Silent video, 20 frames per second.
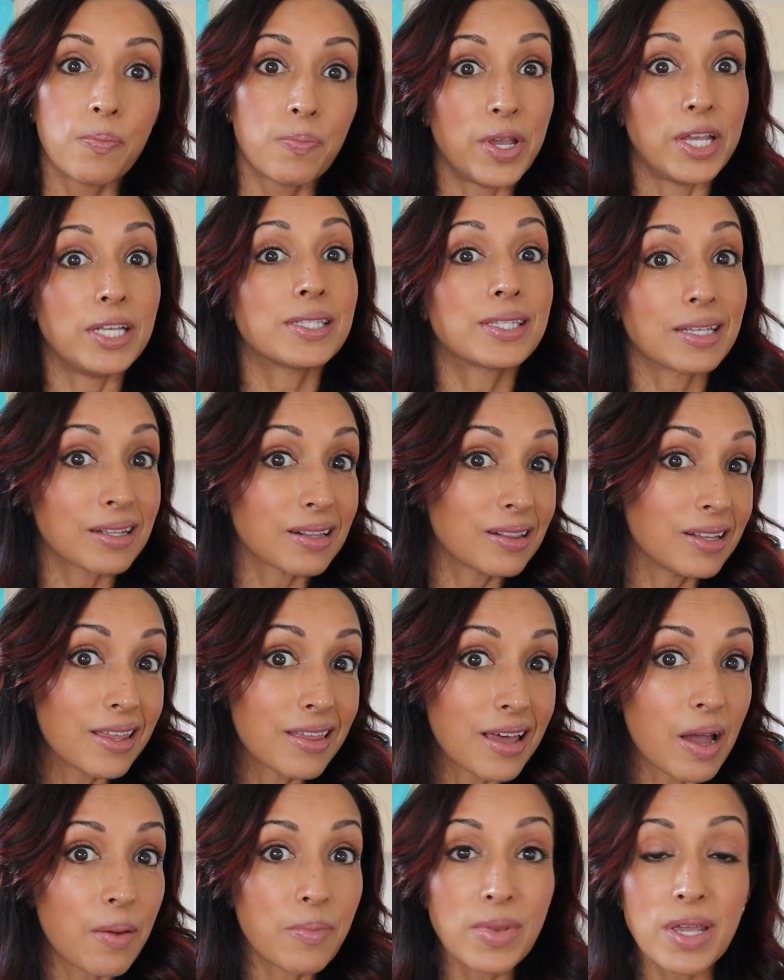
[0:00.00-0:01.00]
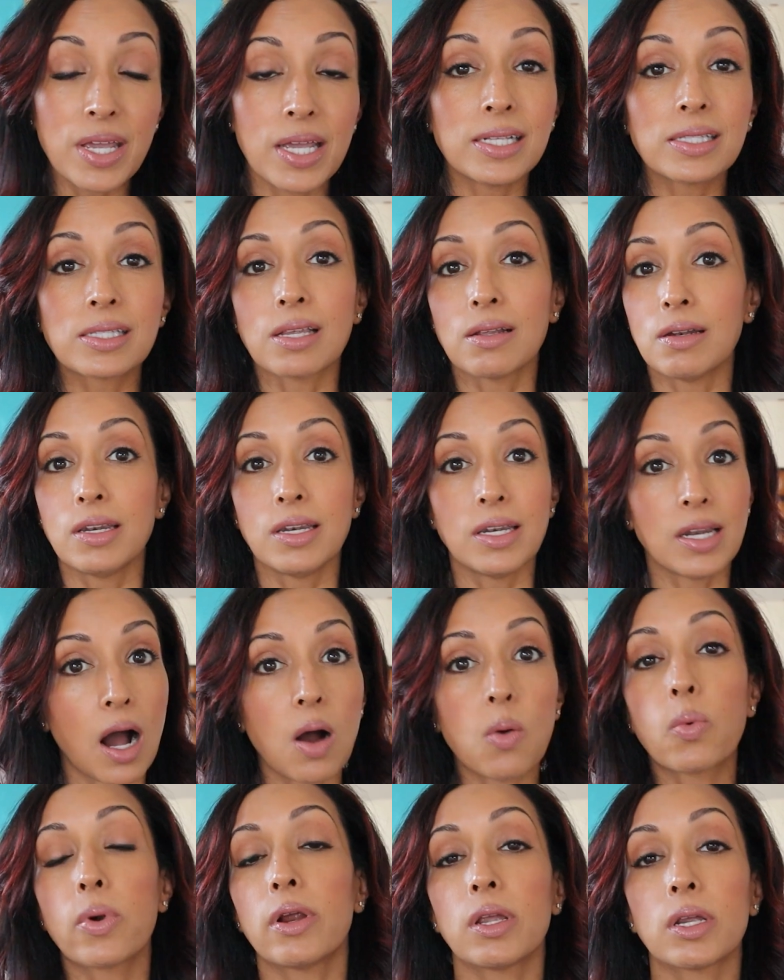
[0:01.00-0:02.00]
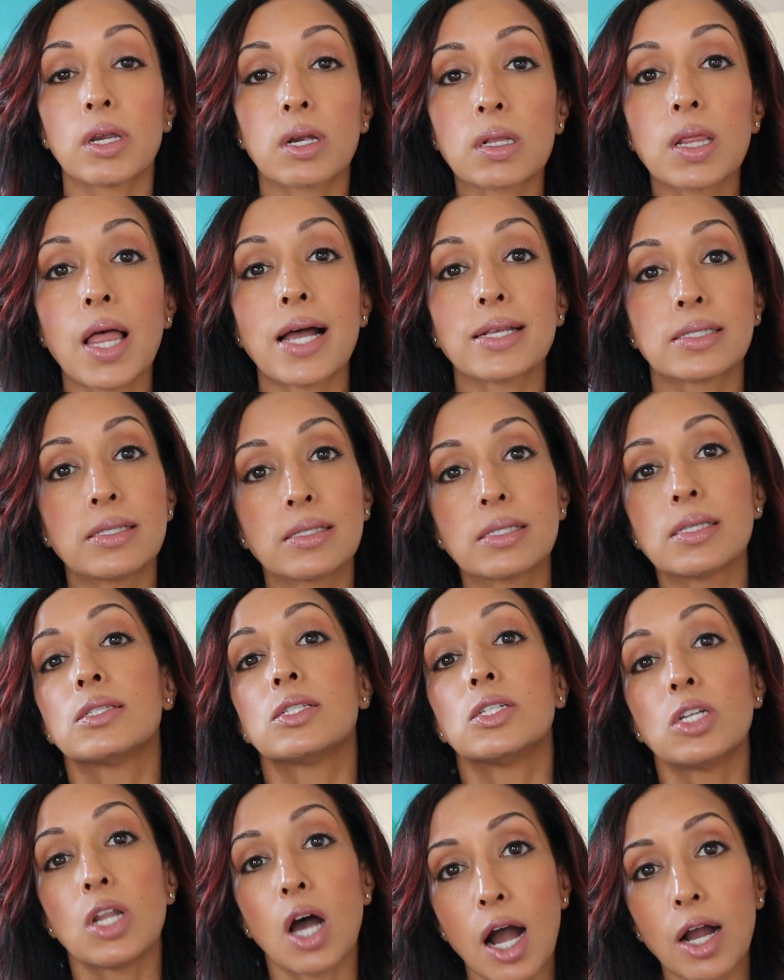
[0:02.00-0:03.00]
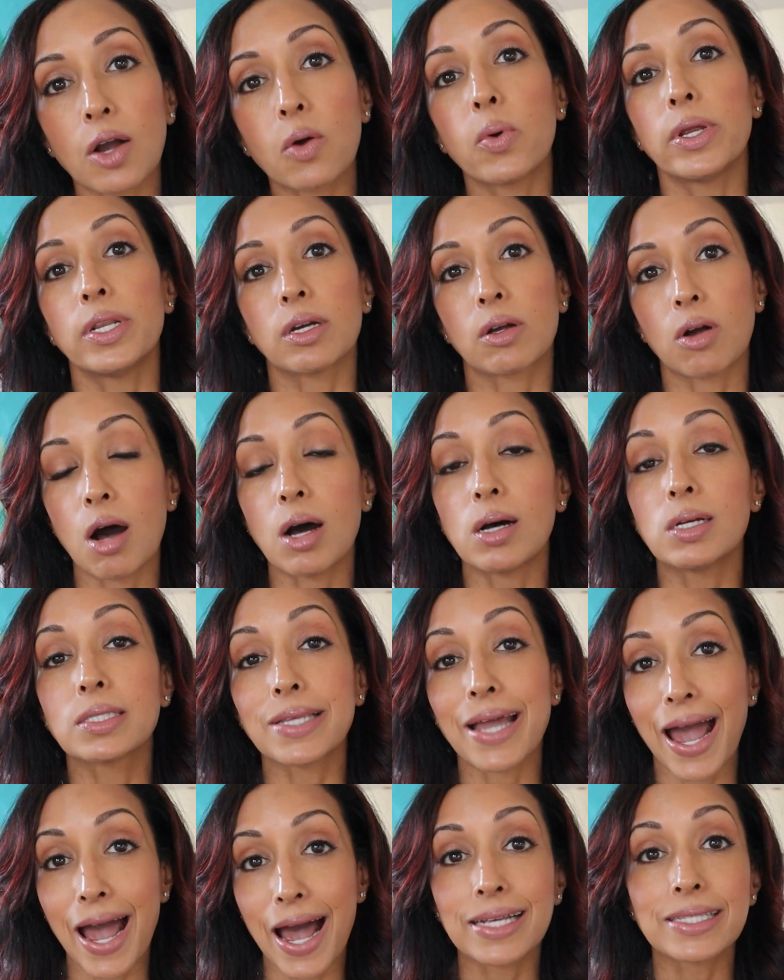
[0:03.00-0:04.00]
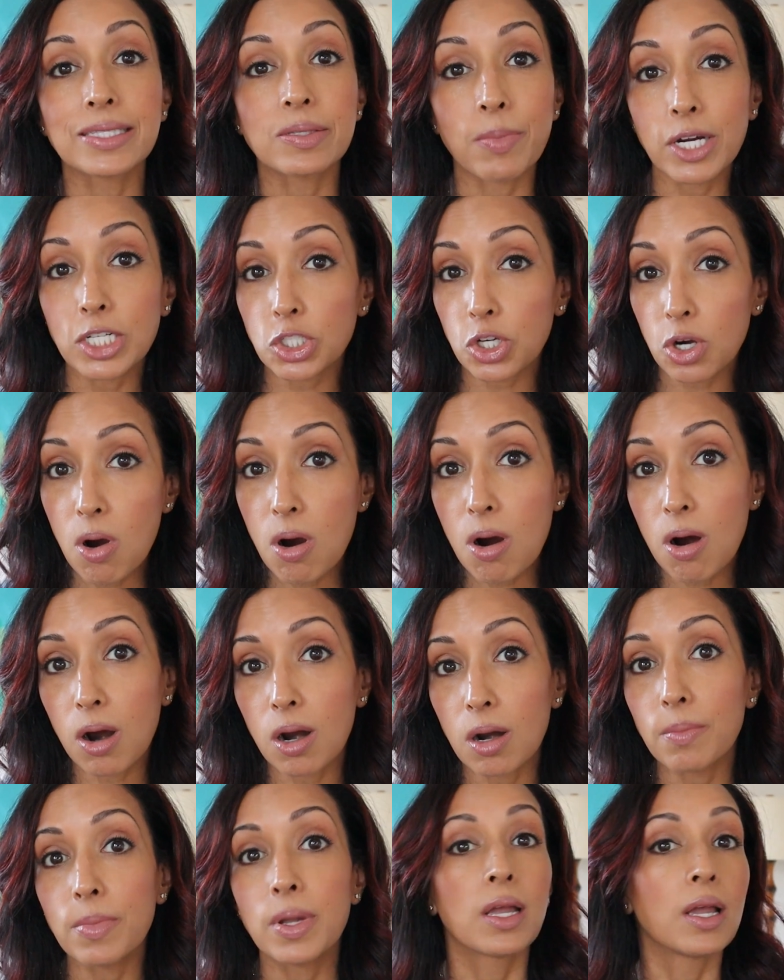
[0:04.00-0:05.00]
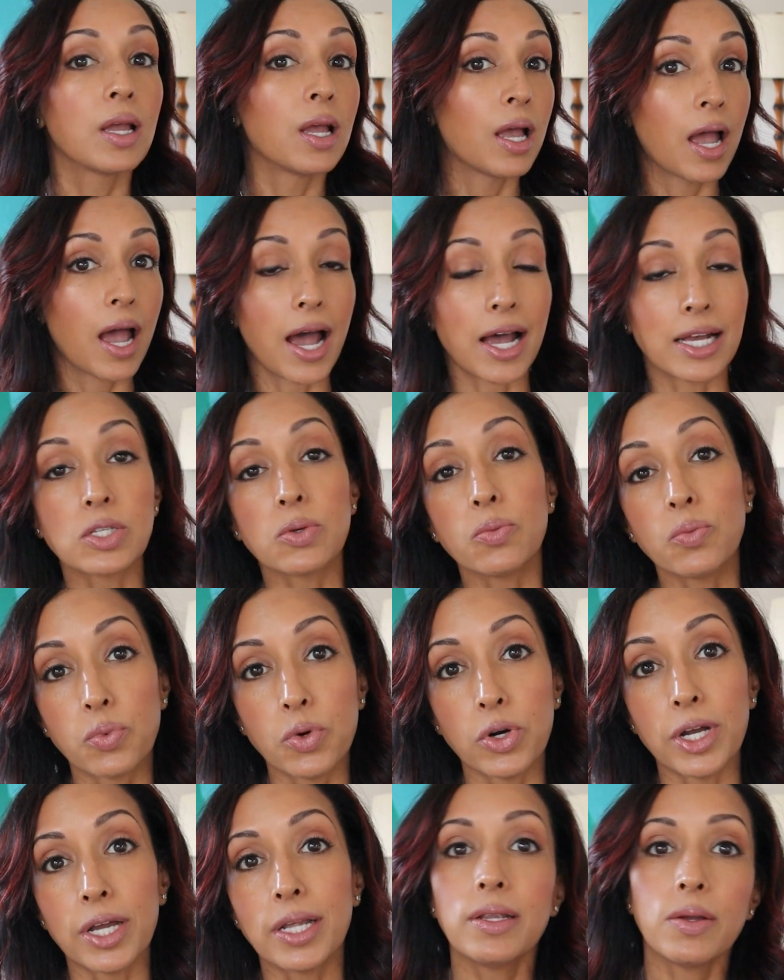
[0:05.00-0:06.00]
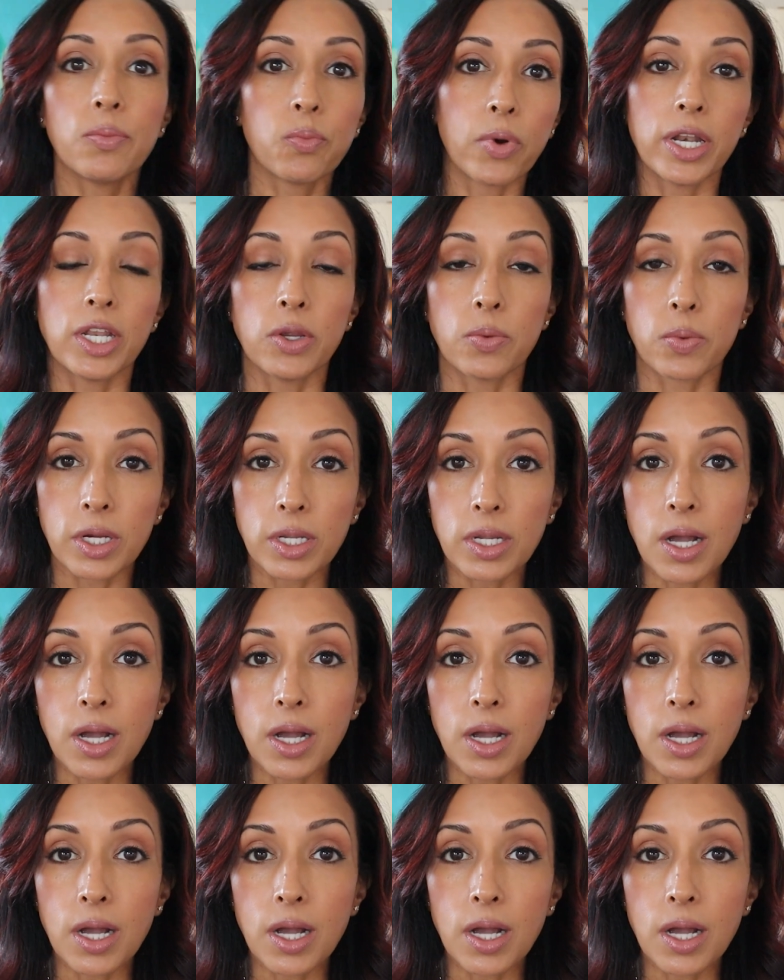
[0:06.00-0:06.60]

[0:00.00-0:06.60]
basically that means not wearing your glasses is not going to cause as much harm as it would when you were